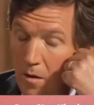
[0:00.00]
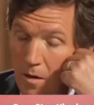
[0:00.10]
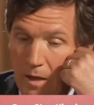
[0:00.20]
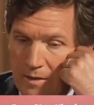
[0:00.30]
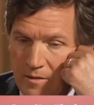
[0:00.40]

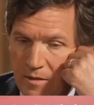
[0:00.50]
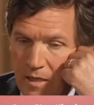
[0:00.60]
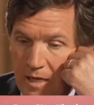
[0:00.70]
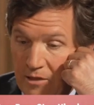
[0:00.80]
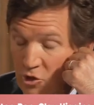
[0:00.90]
It's
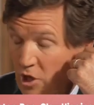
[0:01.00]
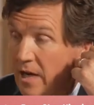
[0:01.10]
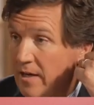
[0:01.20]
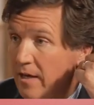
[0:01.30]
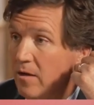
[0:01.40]

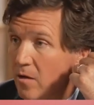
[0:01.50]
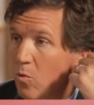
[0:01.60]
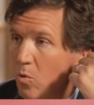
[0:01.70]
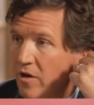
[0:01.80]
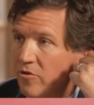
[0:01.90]
shocking
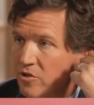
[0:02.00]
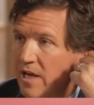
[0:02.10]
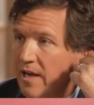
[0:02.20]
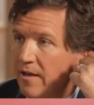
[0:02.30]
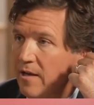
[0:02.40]
what you're
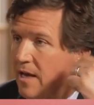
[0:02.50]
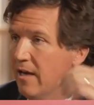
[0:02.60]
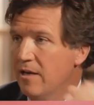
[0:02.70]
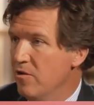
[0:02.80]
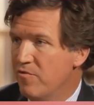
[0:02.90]
saying.
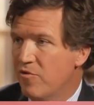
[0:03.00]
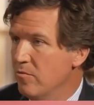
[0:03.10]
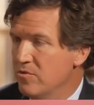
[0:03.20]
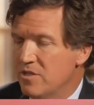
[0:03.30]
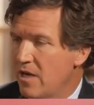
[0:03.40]
It
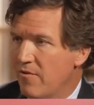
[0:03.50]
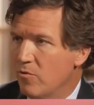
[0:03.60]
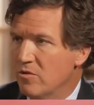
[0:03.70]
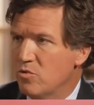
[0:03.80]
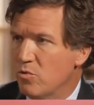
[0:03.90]
confirms
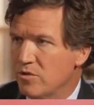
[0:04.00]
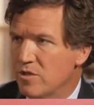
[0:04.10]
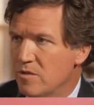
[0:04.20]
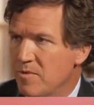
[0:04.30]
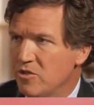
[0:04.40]
everyone's worst
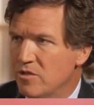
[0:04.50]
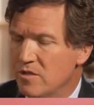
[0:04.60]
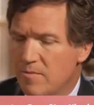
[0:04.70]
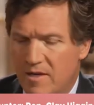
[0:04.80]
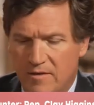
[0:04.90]
suspicions
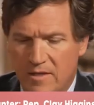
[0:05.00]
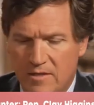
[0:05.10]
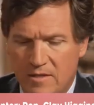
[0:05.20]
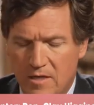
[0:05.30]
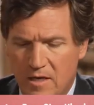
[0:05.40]
about
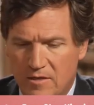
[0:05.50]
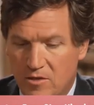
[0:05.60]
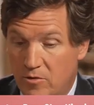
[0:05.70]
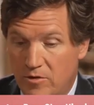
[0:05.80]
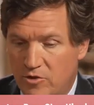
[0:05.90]
this. It's
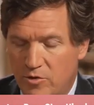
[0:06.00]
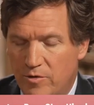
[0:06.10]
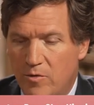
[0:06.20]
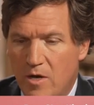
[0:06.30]
clearly true.